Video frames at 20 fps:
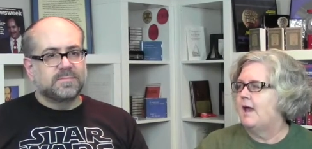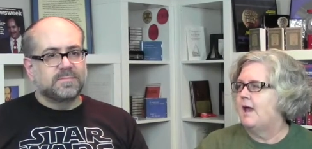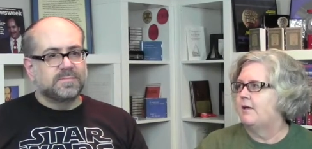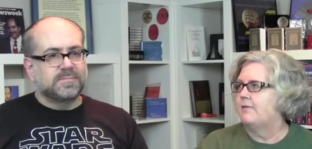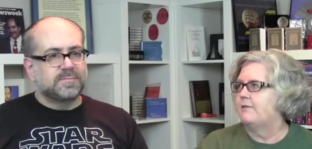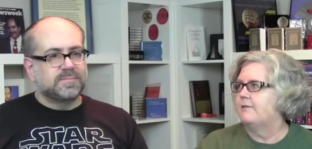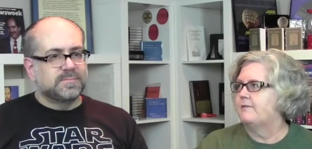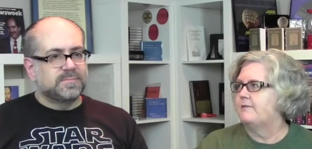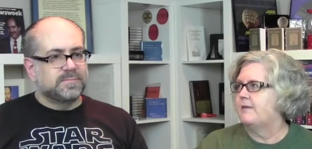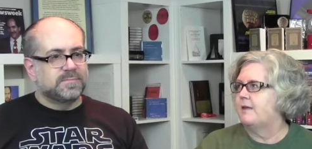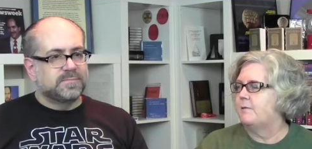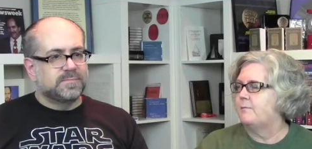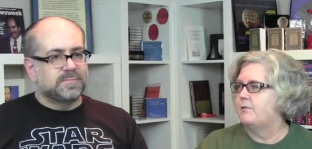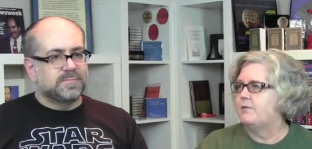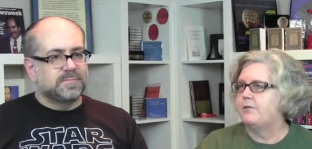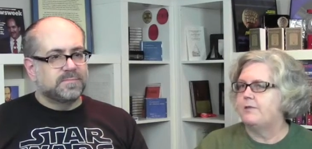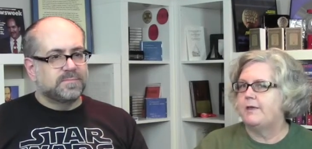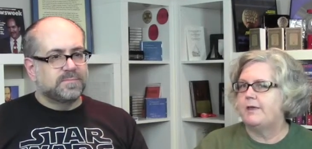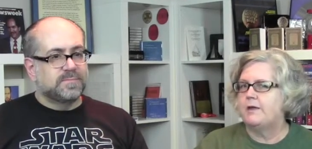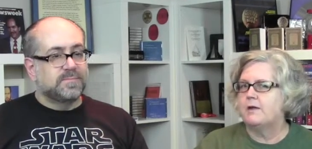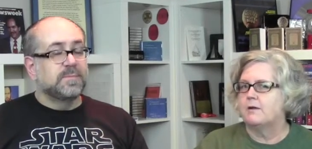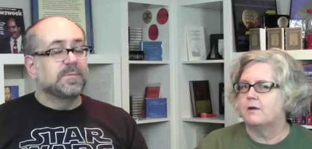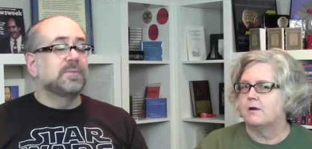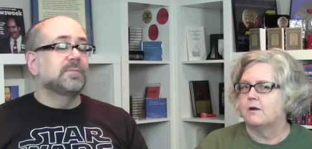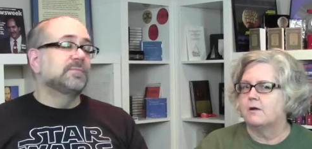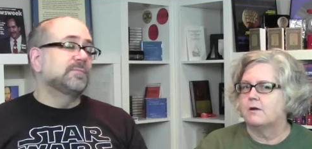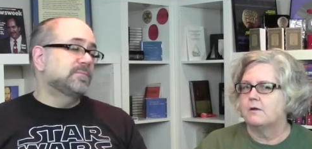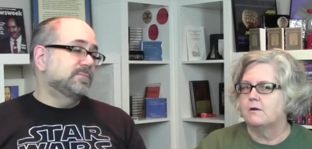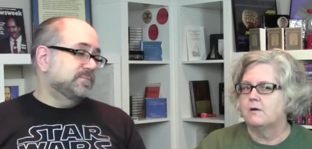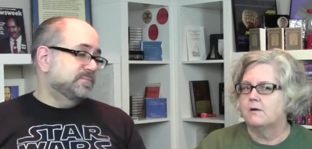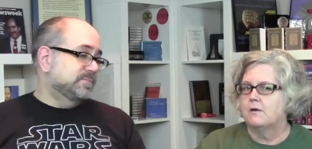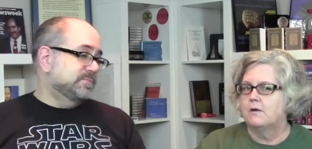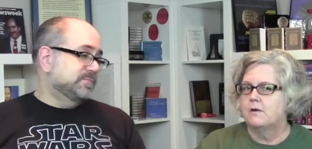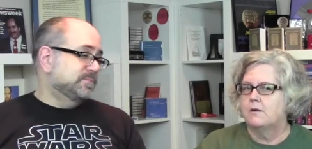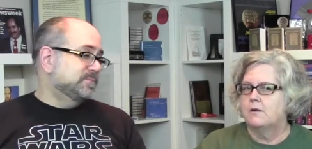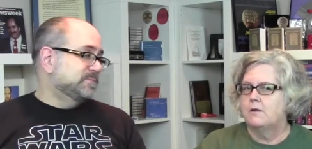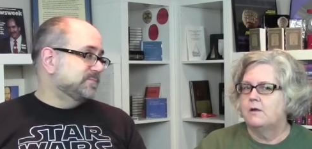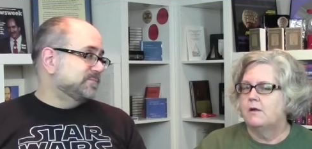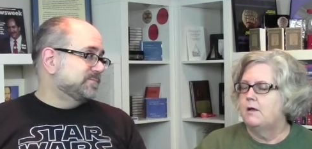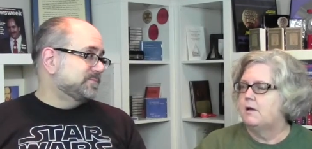Speaker 1: at the same theater, hmm.
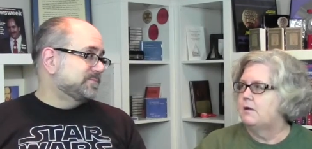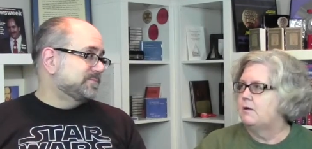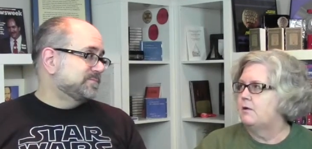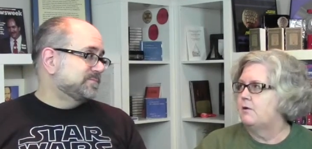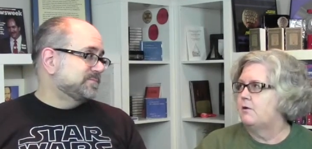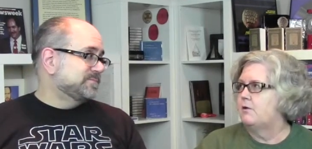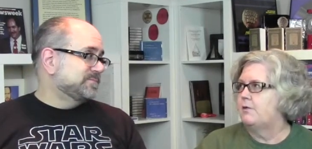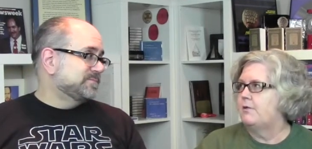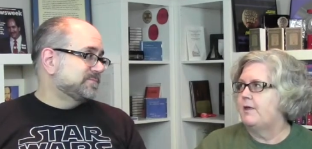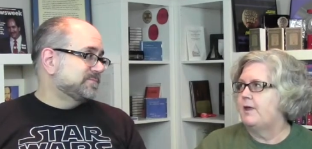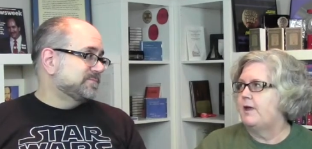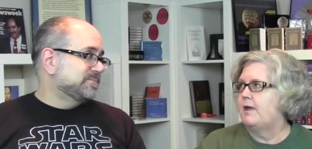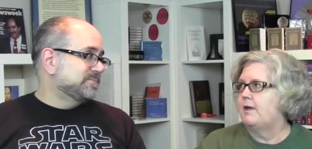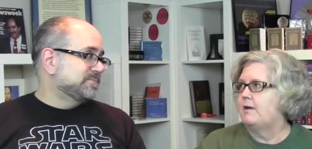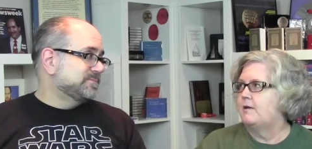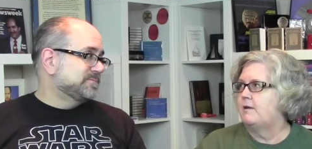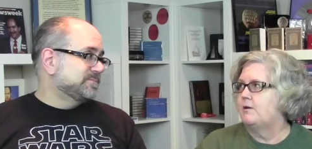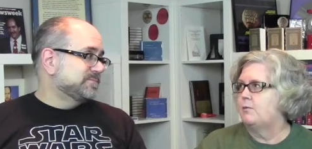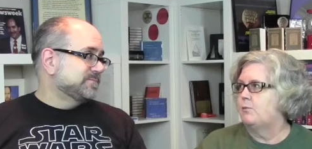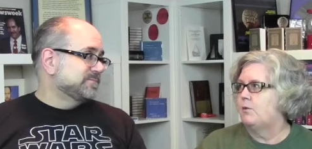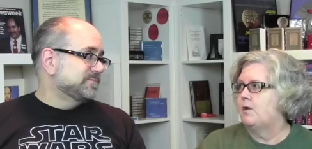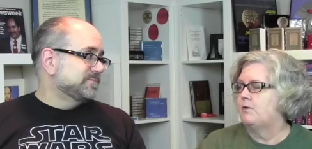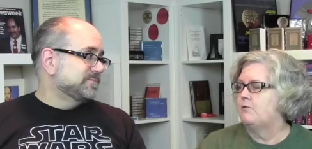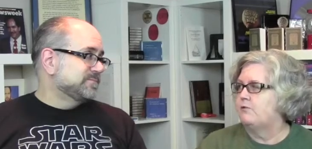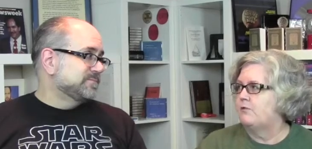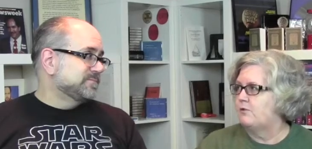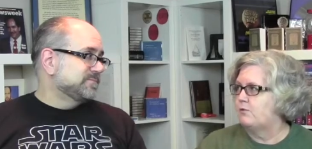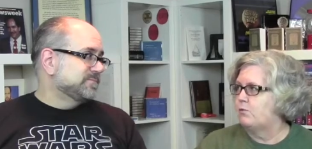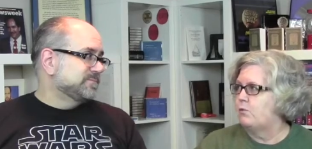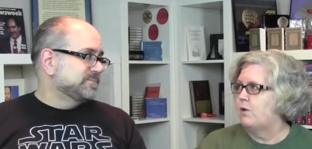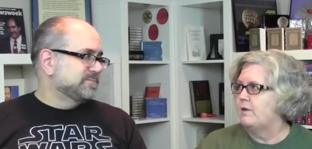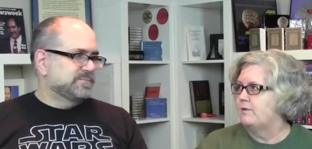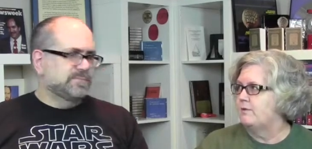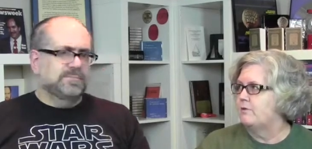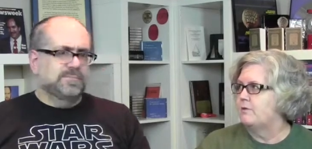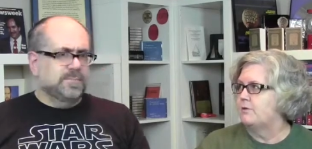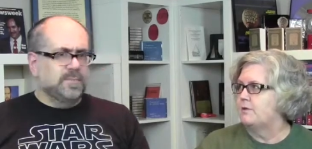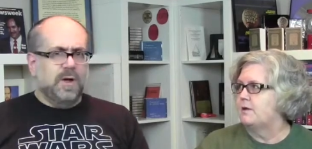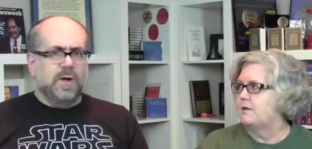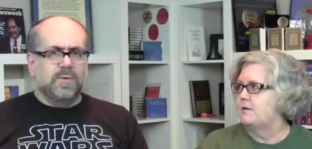you know, then it was just one
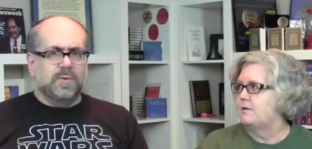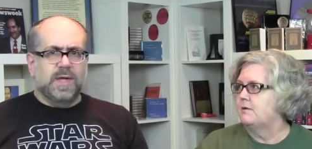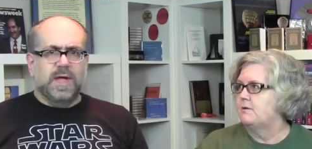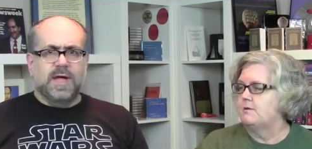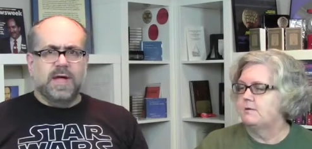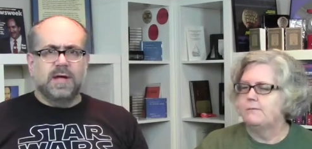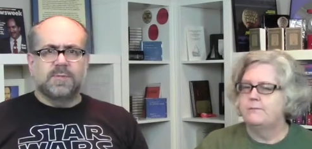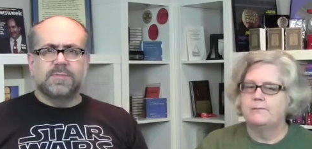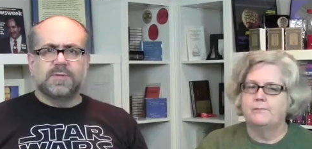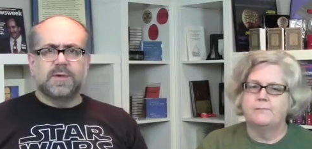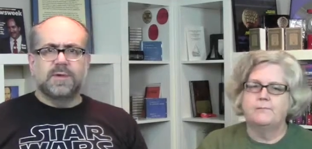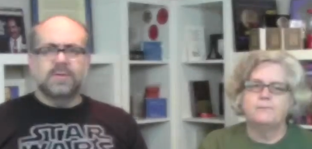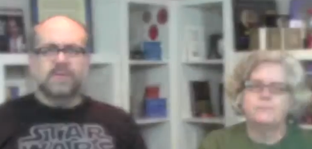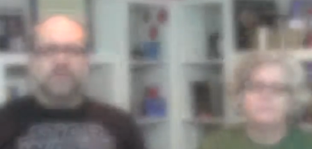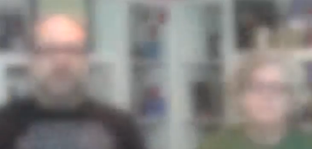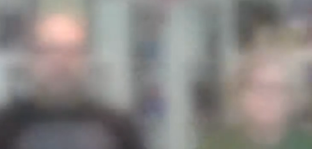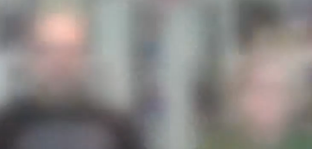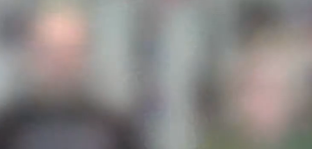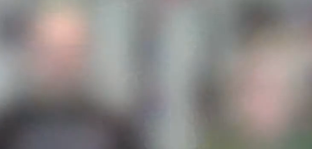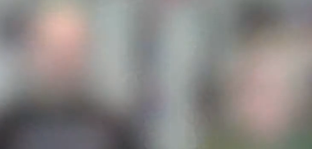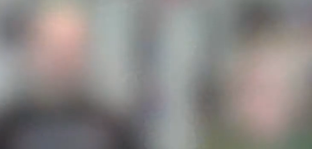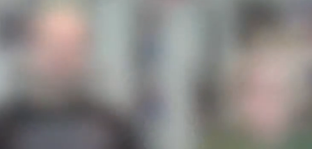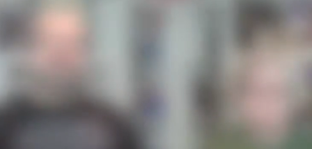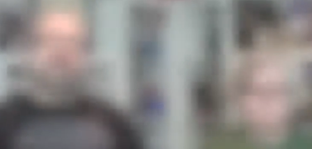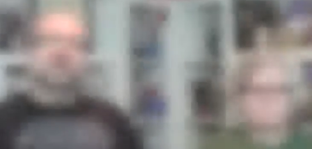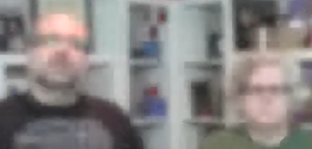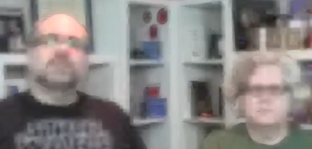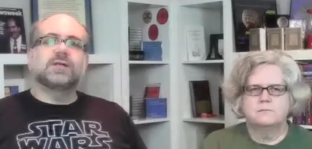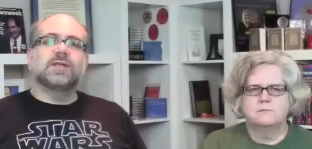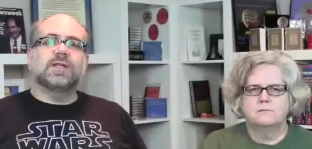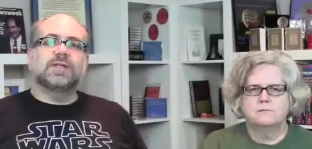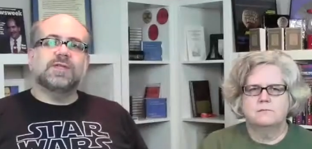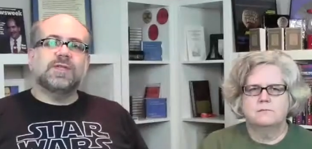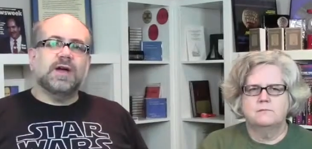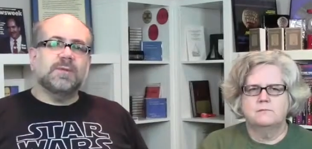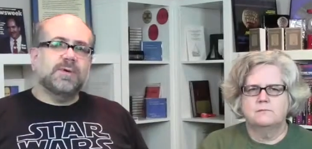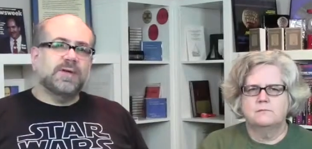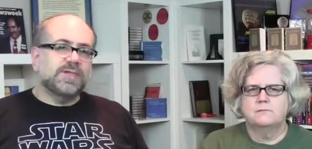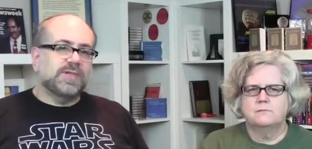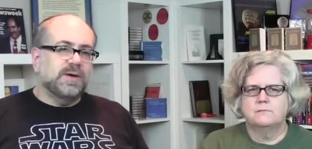screen. Oh, yeah,
Speaker 2: absolutely. So let's
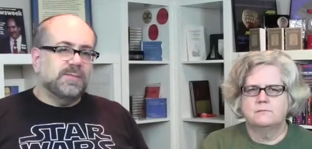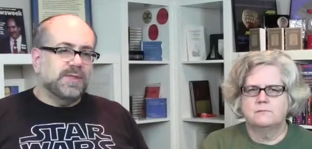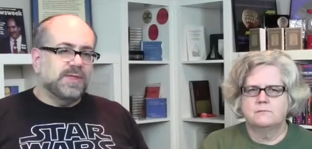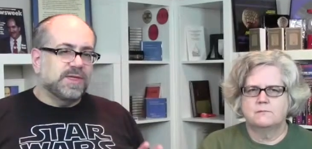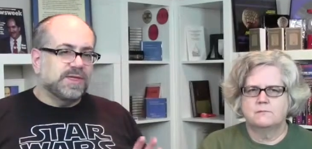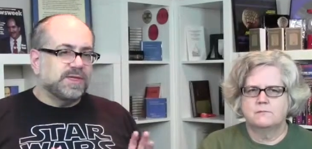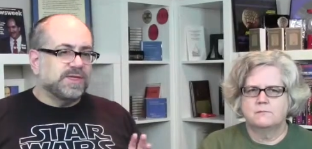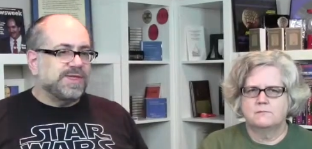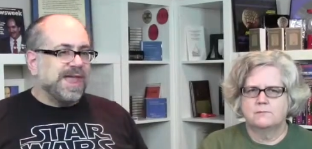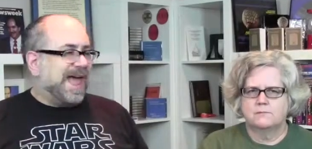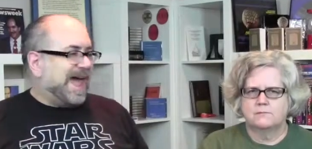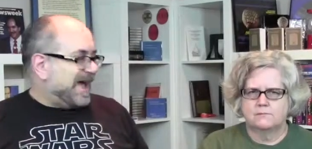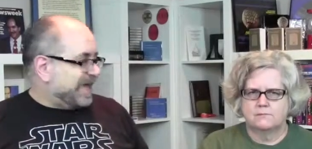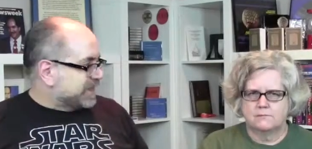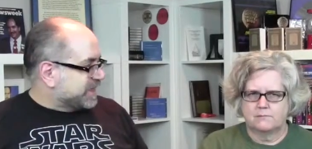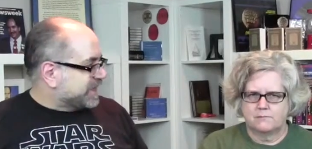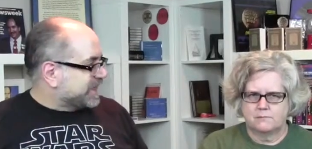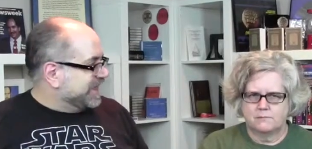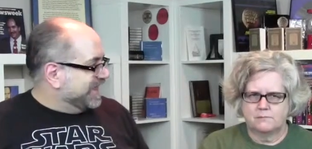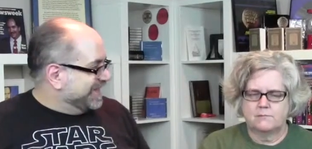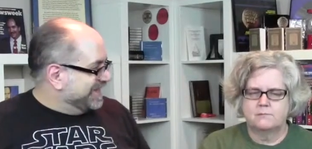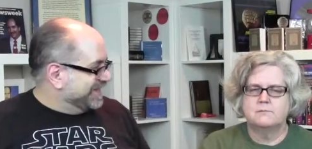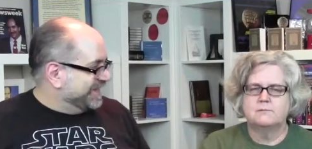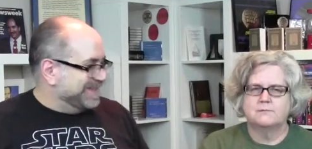talk about some of the stats.